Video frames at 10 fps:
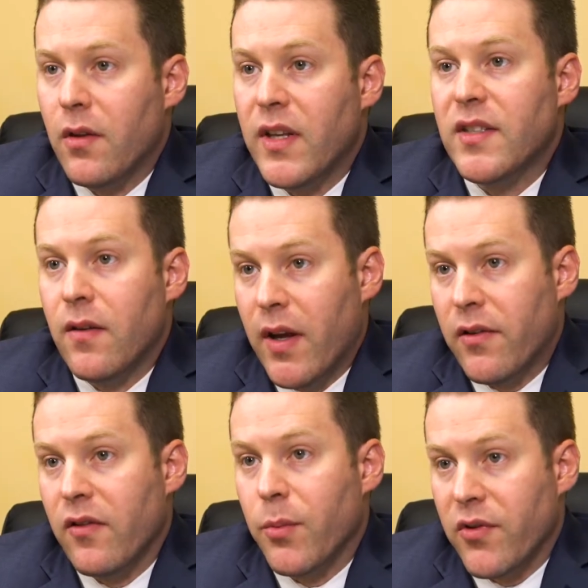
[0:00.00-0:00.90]
least
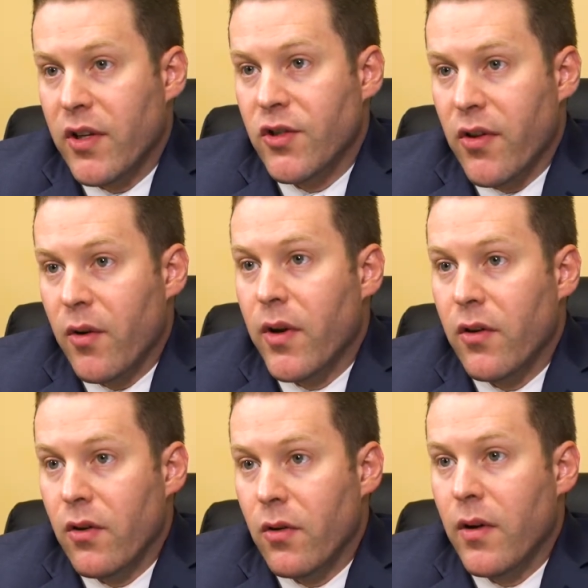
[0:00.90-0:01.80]
invasive procedure that we
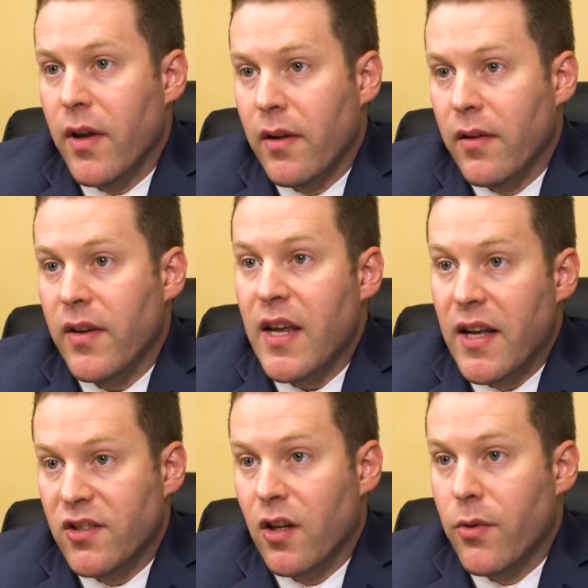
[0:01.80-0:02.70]
do is
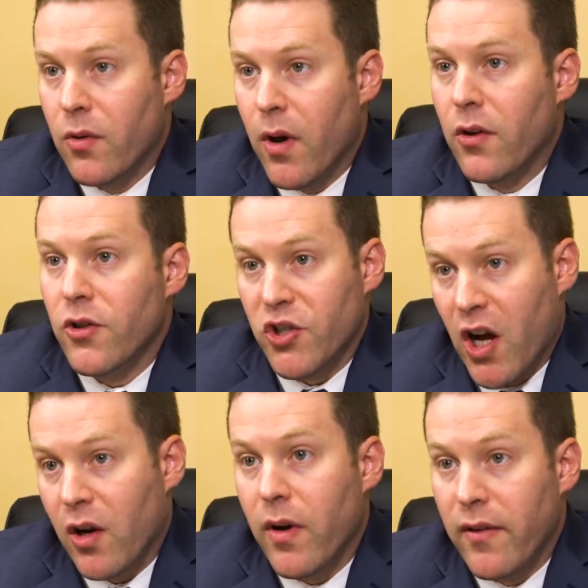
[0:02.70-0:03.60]
ESWL or
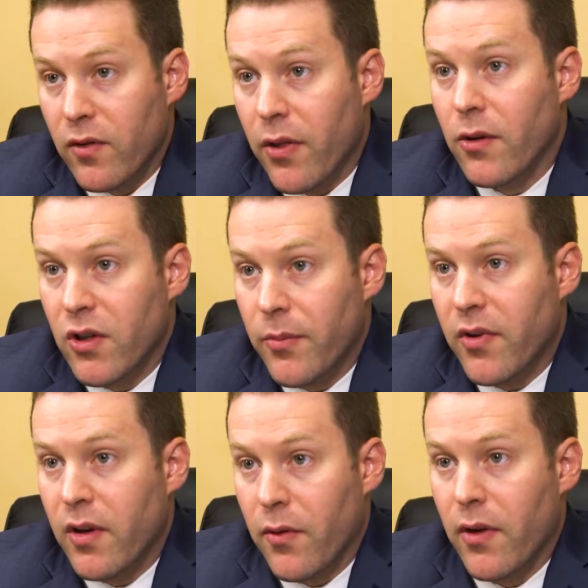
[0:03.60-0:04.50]
shockwave
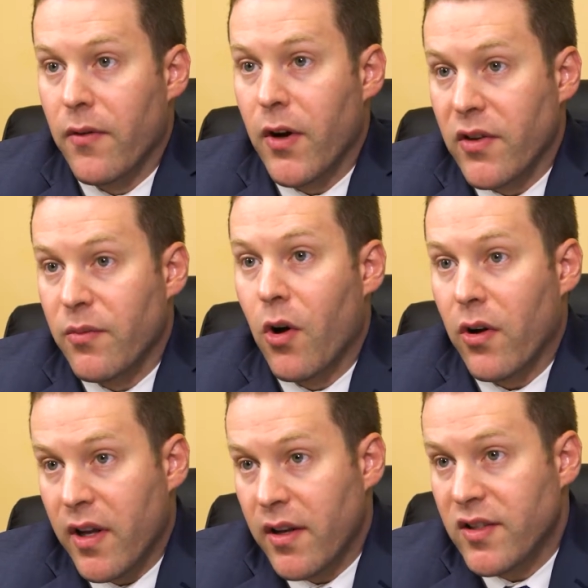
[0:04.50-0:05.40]
lithotripsy for the very
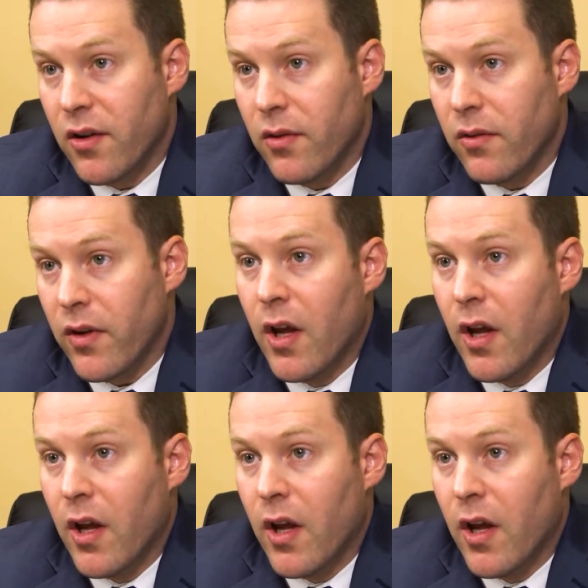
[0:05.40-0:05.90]
small kidney stones.